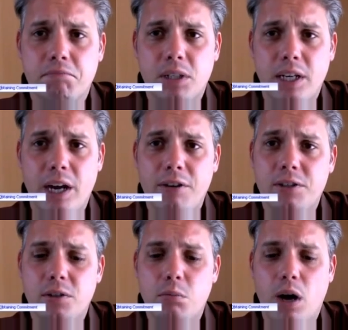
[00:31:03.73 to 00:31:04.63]

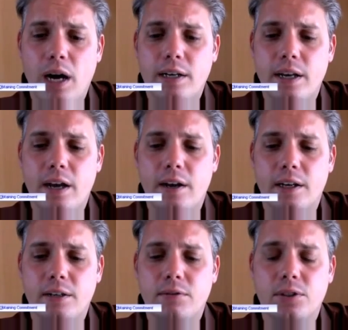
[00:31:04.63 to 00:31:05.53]
Encourage you to buy it now,
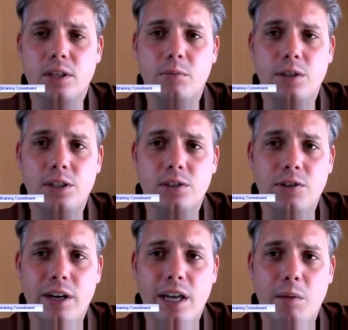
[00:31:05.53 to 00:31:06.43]
and if for some reason
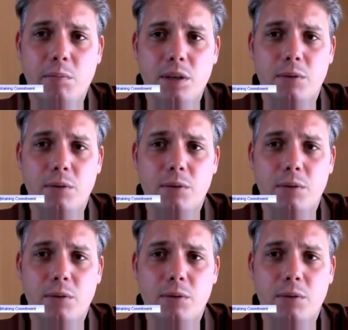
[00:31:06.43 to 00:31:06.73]
you're unhappy,